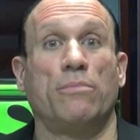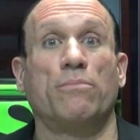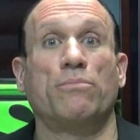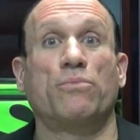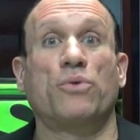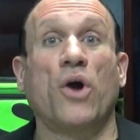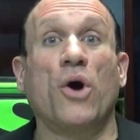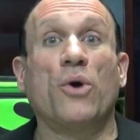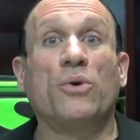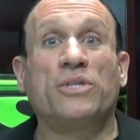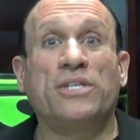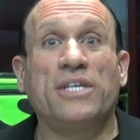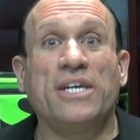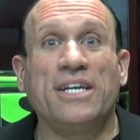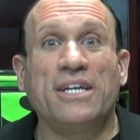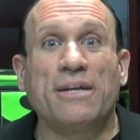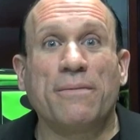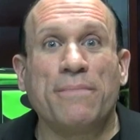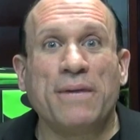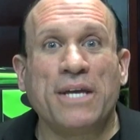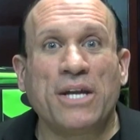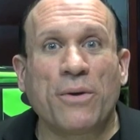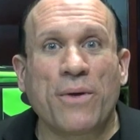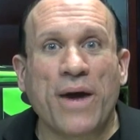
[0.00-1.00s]
protein
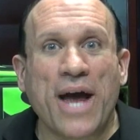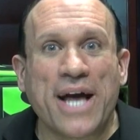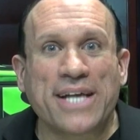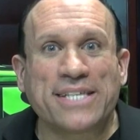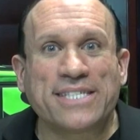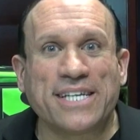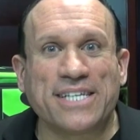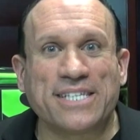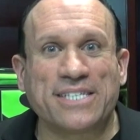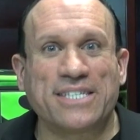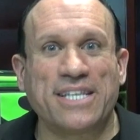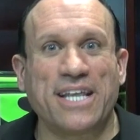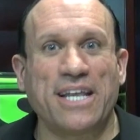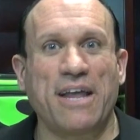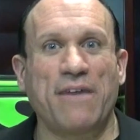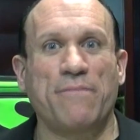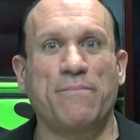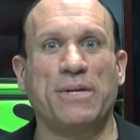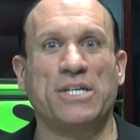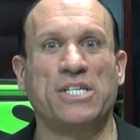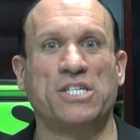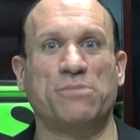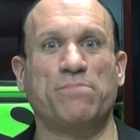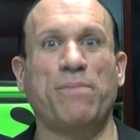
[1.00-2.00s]
amino acids that have
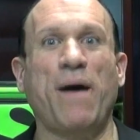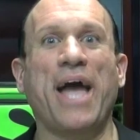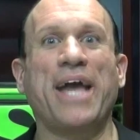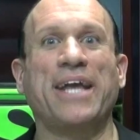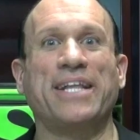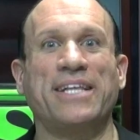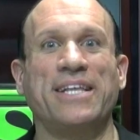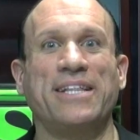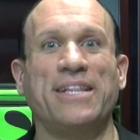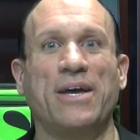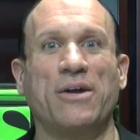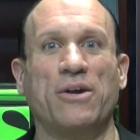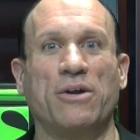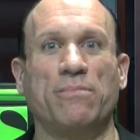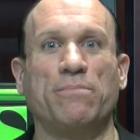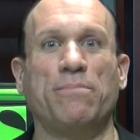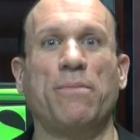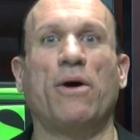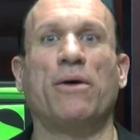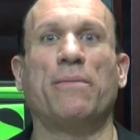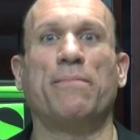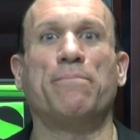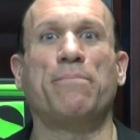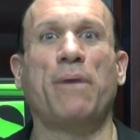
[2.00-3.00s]
been spiked in there to
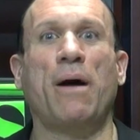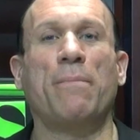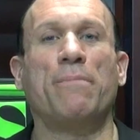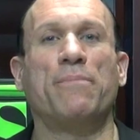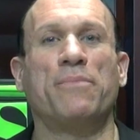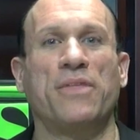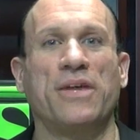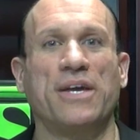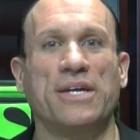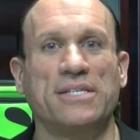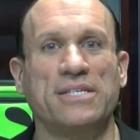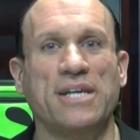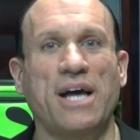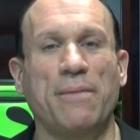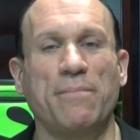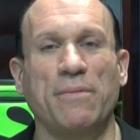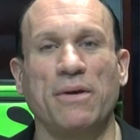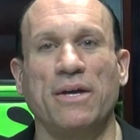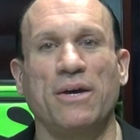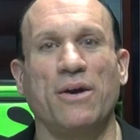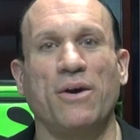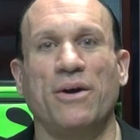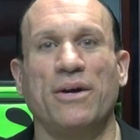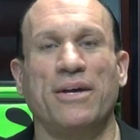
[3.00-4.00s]
bump things up.
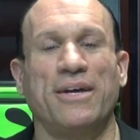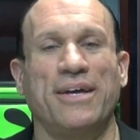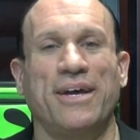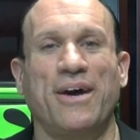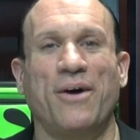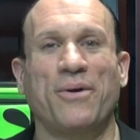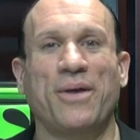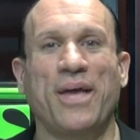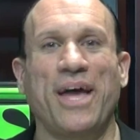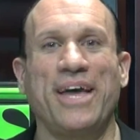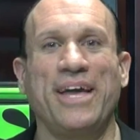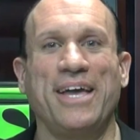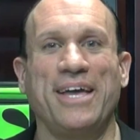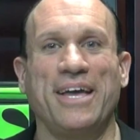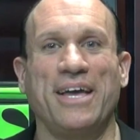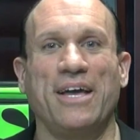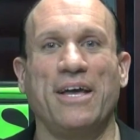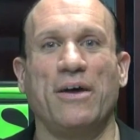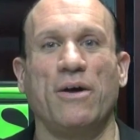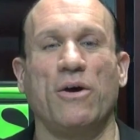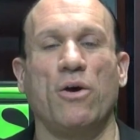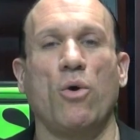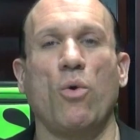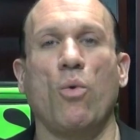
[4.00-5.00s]
Okay?
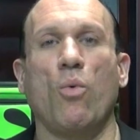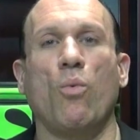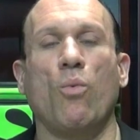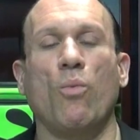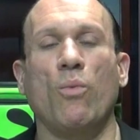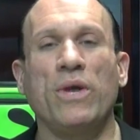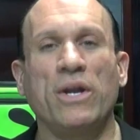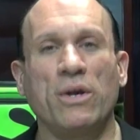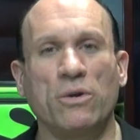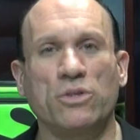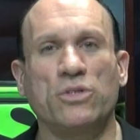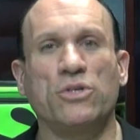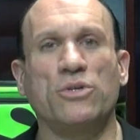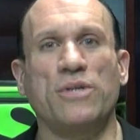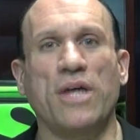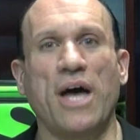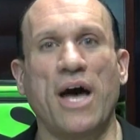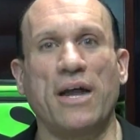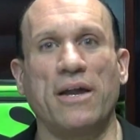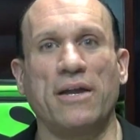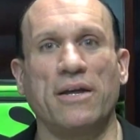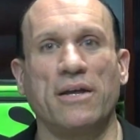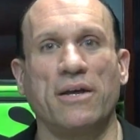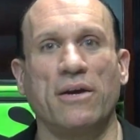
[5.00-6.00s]
We don't do
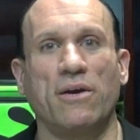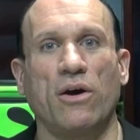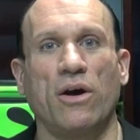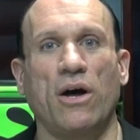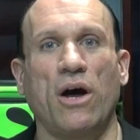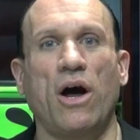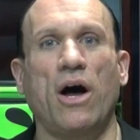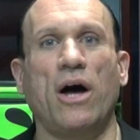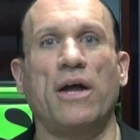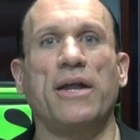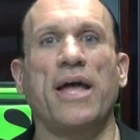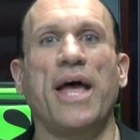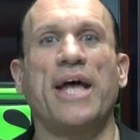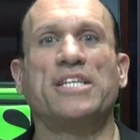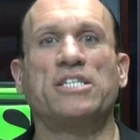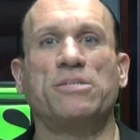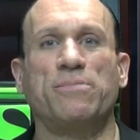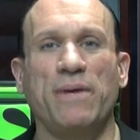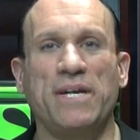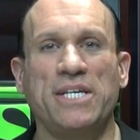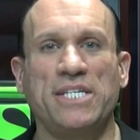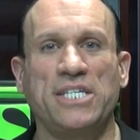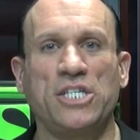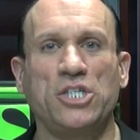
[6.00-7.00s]
that. At
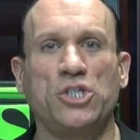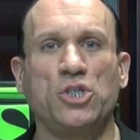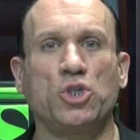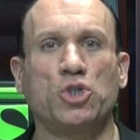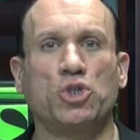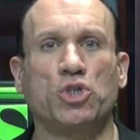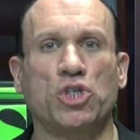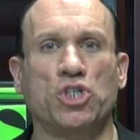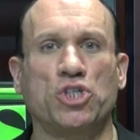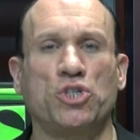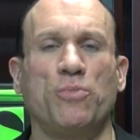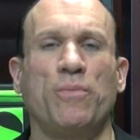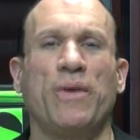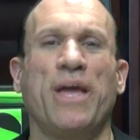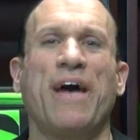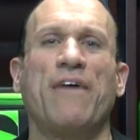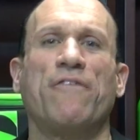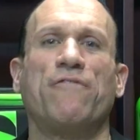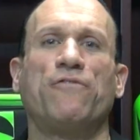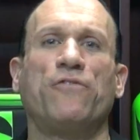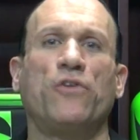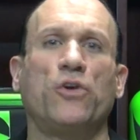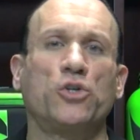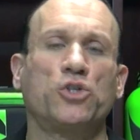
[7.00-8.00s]
Species Nutrition, we
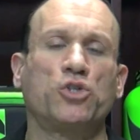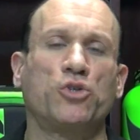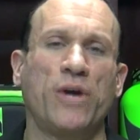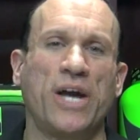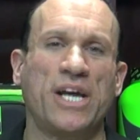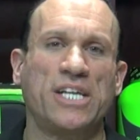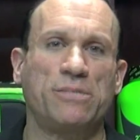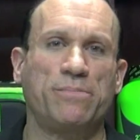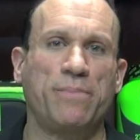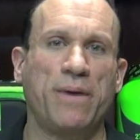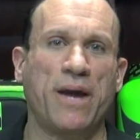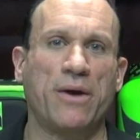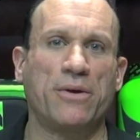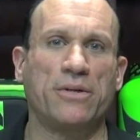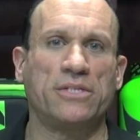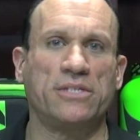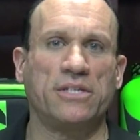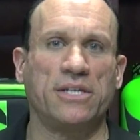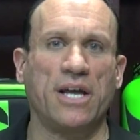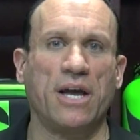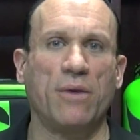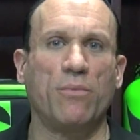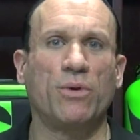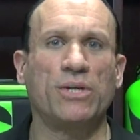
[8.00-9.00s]
have full
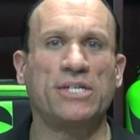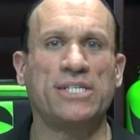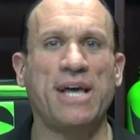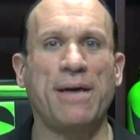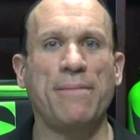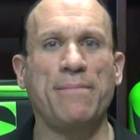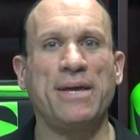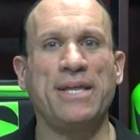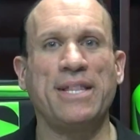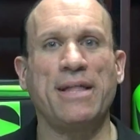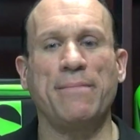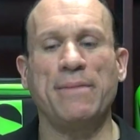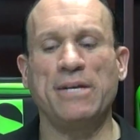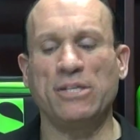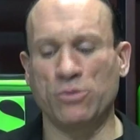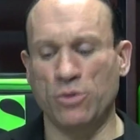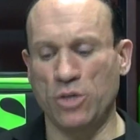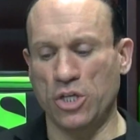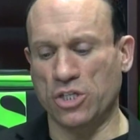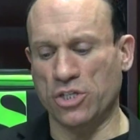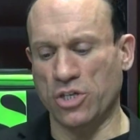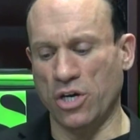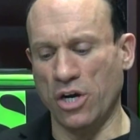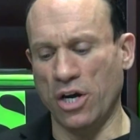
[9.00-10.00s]
transparency. And what does that mean? That means
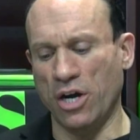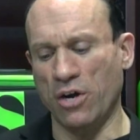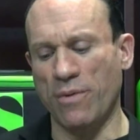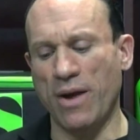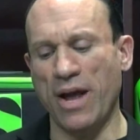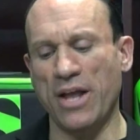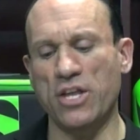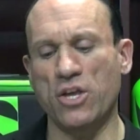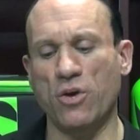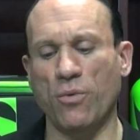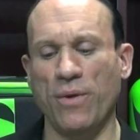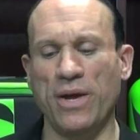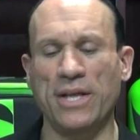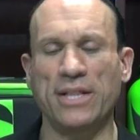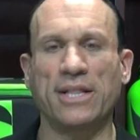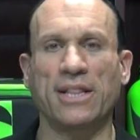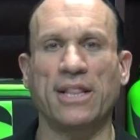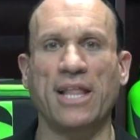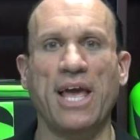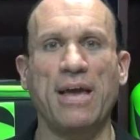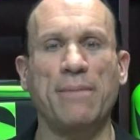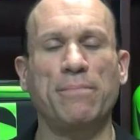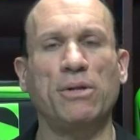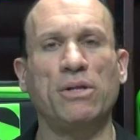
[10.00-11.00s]
when you turn it around and you read the
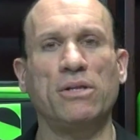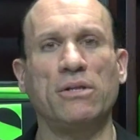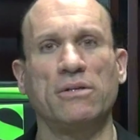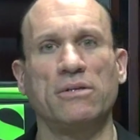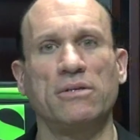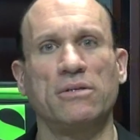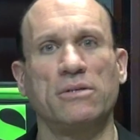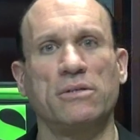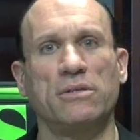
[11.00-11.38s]
label,